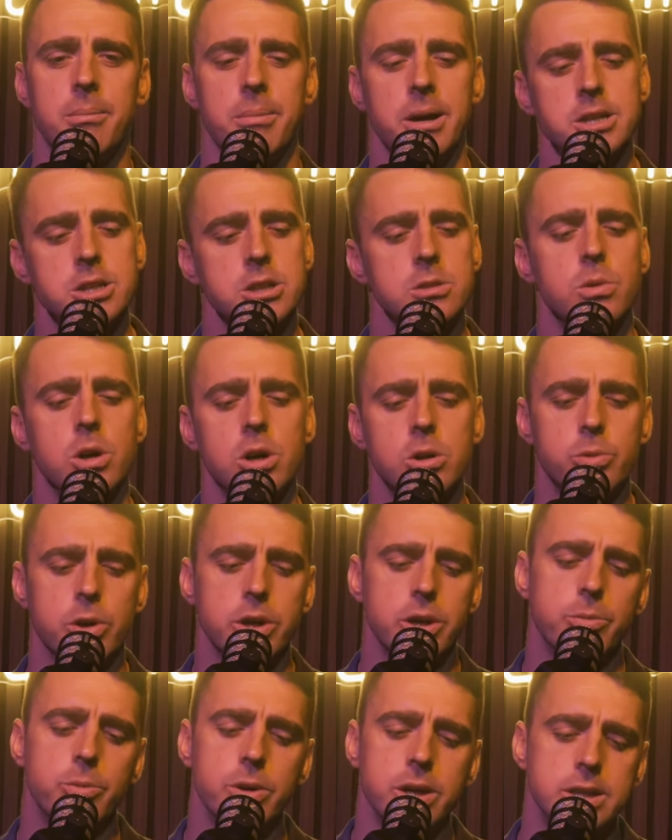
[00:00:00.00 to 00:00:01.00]
Imagine a world
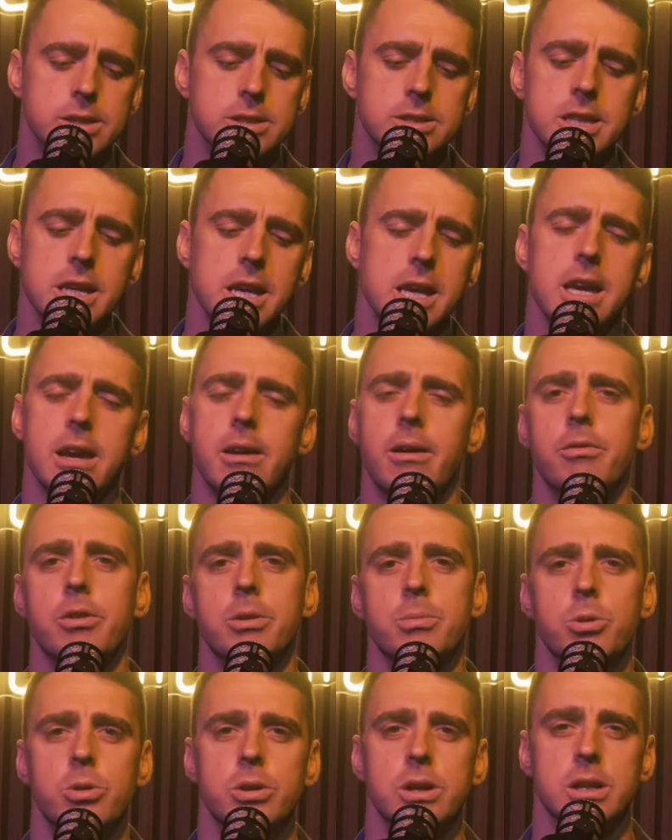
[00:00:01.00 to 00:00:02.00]
where we could sit here
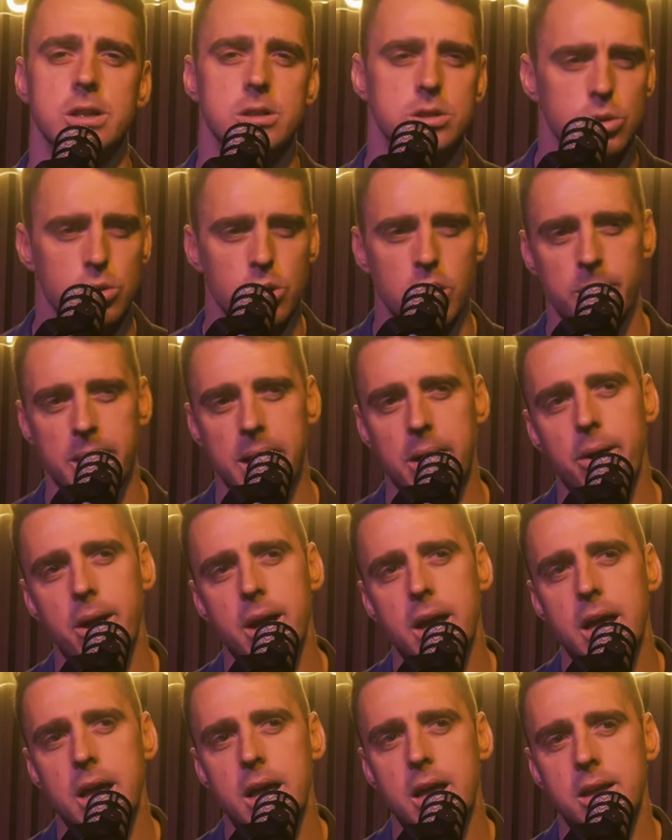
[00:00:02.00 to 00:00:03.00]
every morning and talk about,
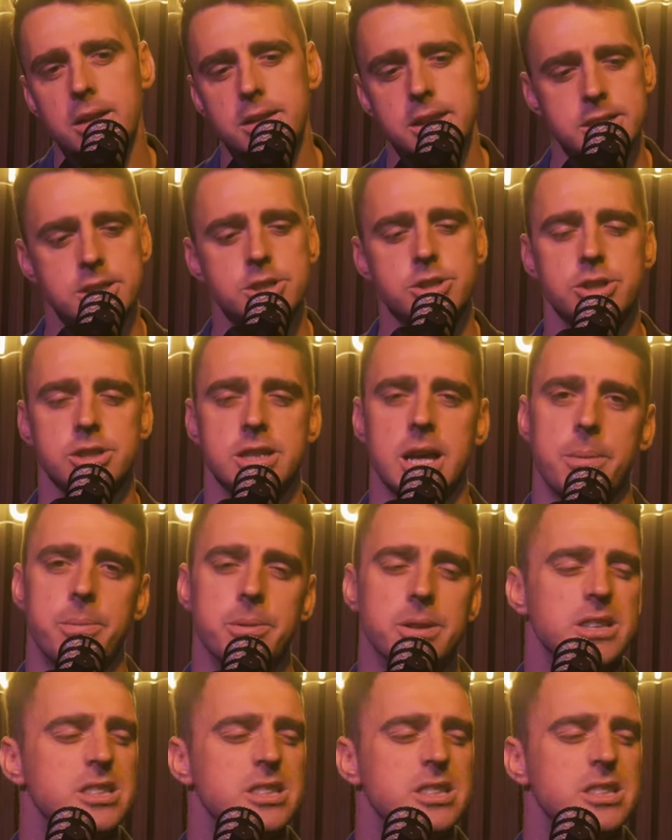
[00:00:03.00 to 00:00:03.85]
this has just happened.